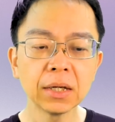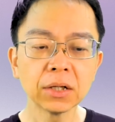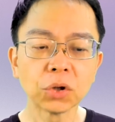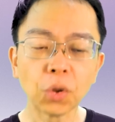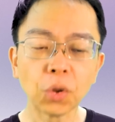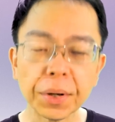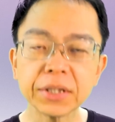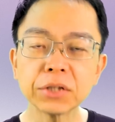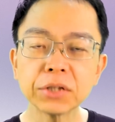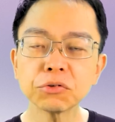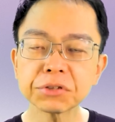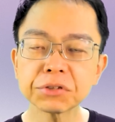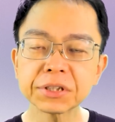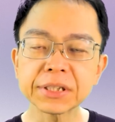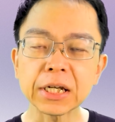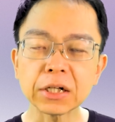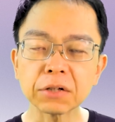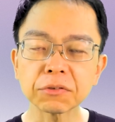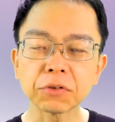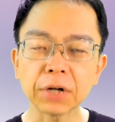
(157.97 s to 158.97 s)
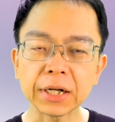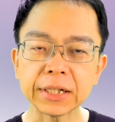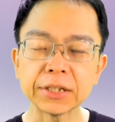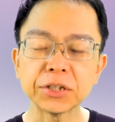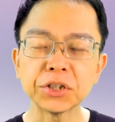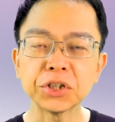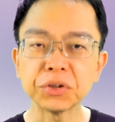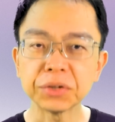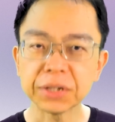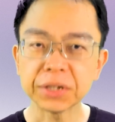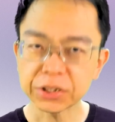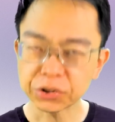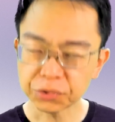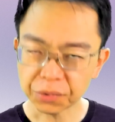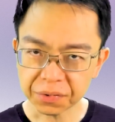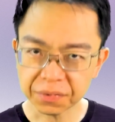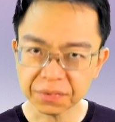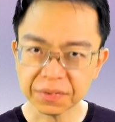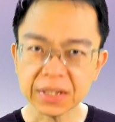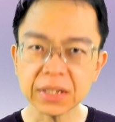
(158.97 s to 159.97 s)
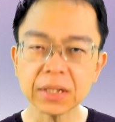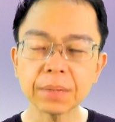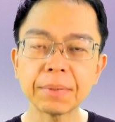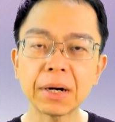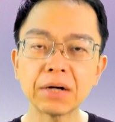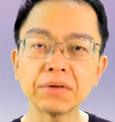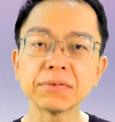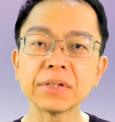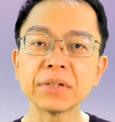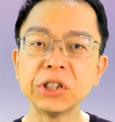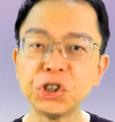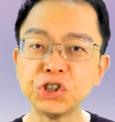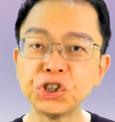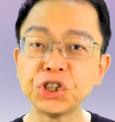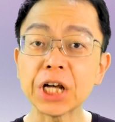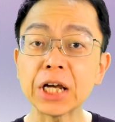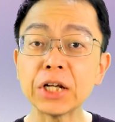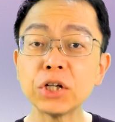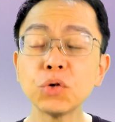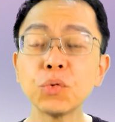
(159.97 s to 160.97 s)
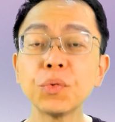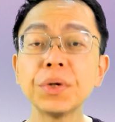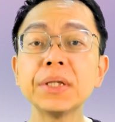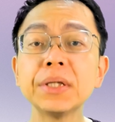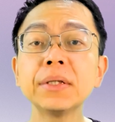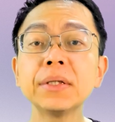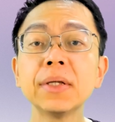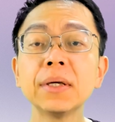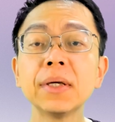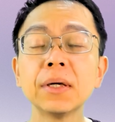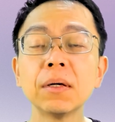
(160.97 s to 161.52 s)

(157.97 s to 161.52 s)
Going into a state of gratitude is to think about the genuine